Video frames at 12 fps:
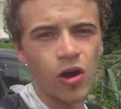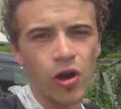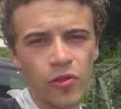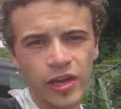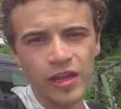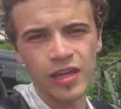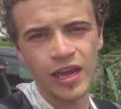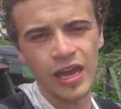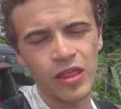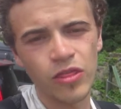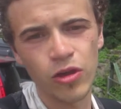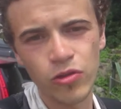On the other
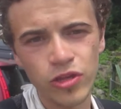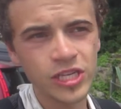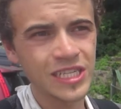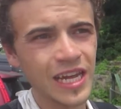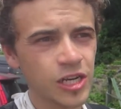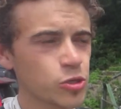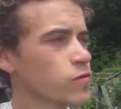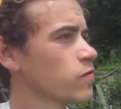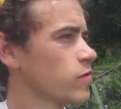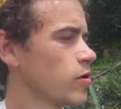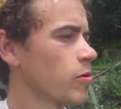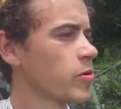hand though, this natural
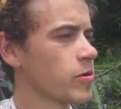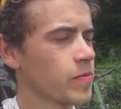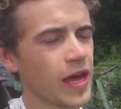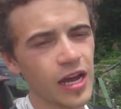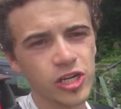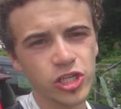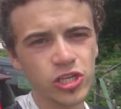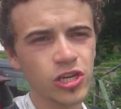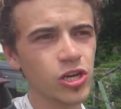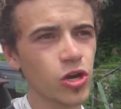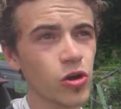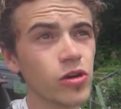phenomenon actually
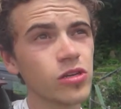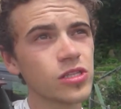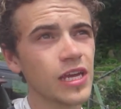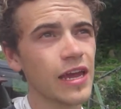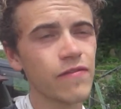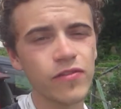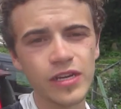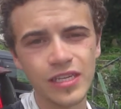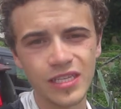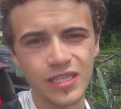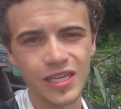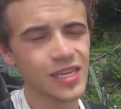occurs every
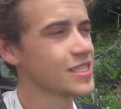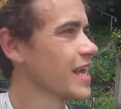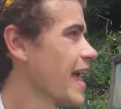6